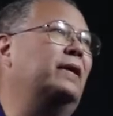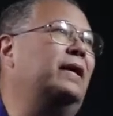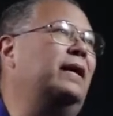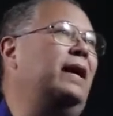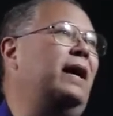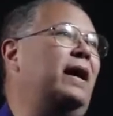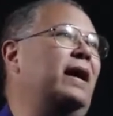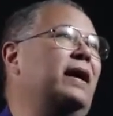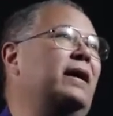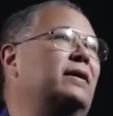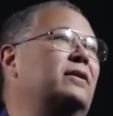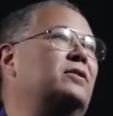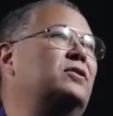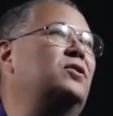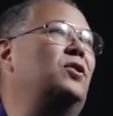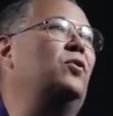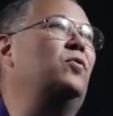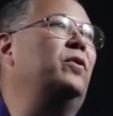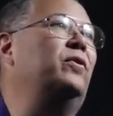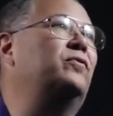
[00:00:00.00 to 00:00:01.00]
Okay,
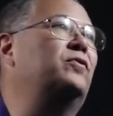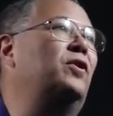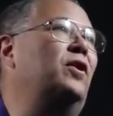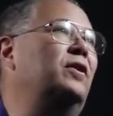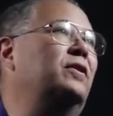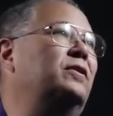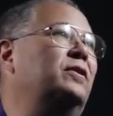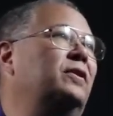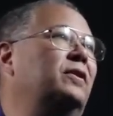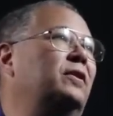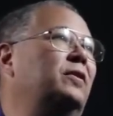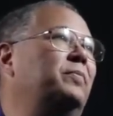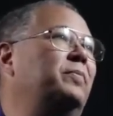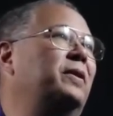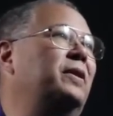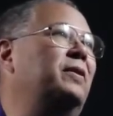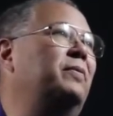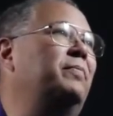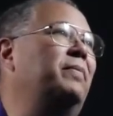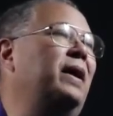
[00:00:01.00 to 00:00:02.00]
so we've talked a little
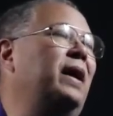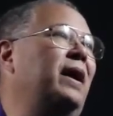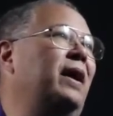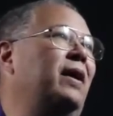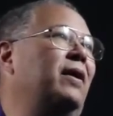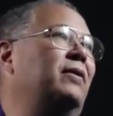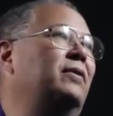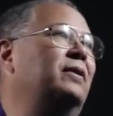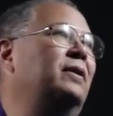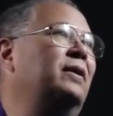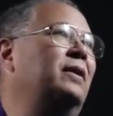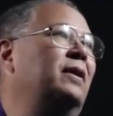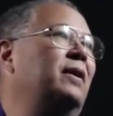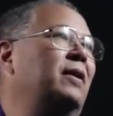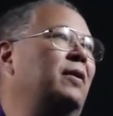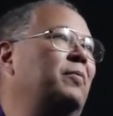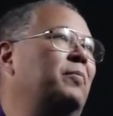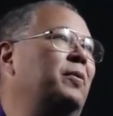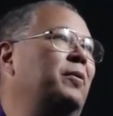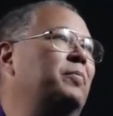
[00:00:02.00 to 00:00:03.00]
bit about
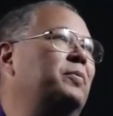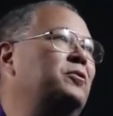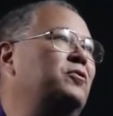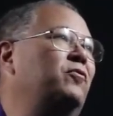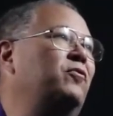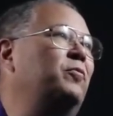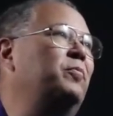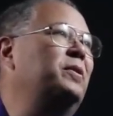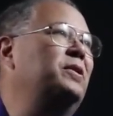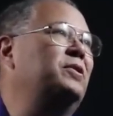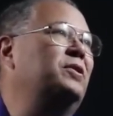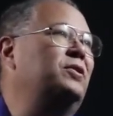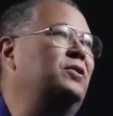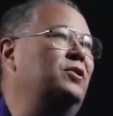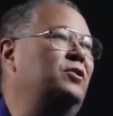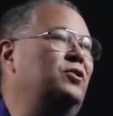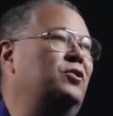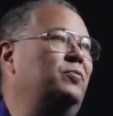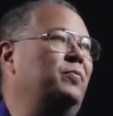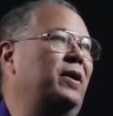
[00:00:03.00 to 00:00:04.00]
the purpose of a business
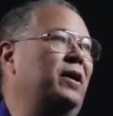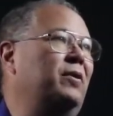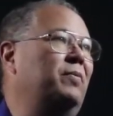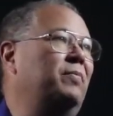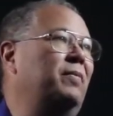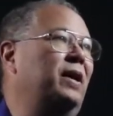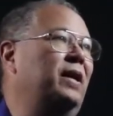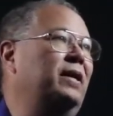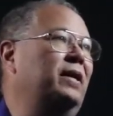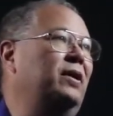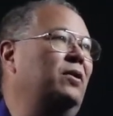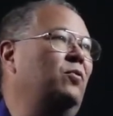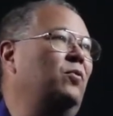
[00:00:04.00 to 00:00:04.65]
is to make money.